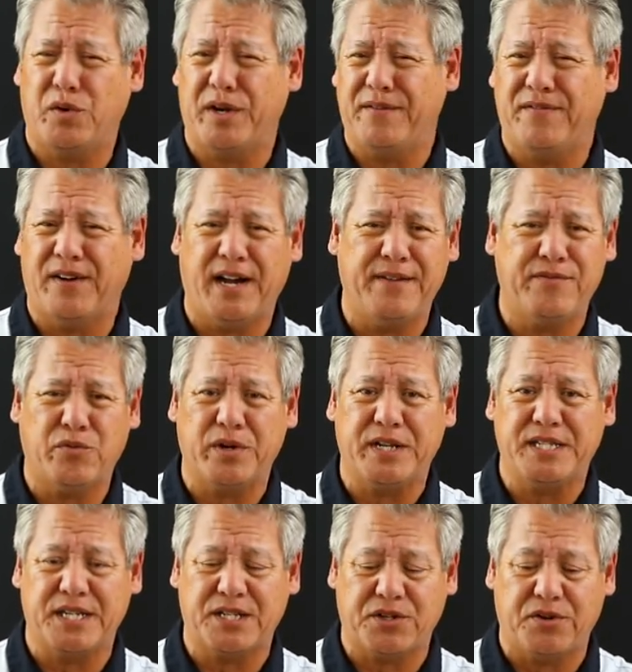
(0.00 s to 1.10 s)
25,
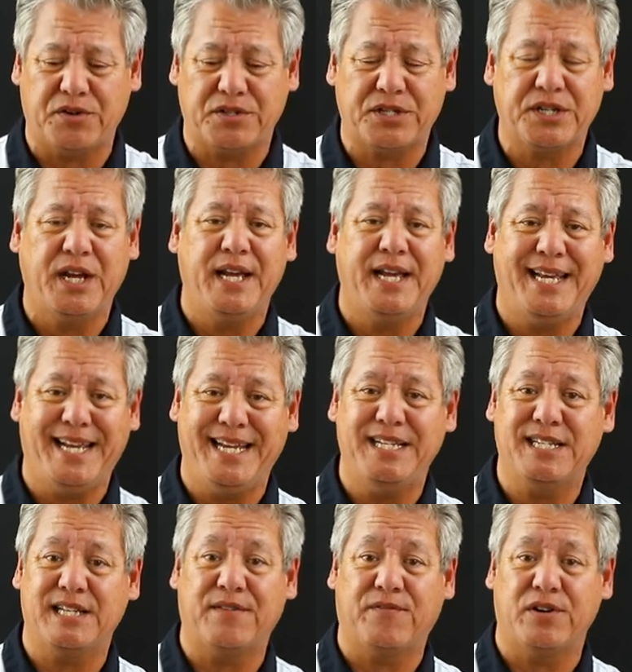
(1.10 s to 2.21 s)
26 hertz,
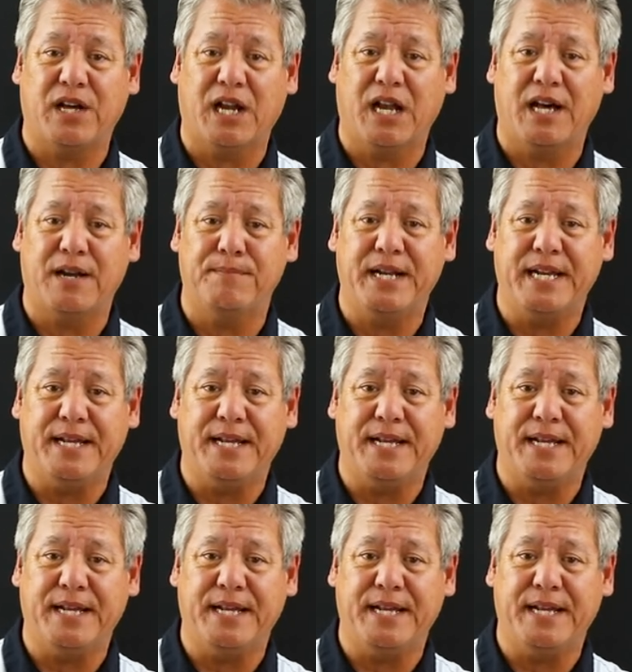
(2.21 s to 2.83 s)
easily for not a lot of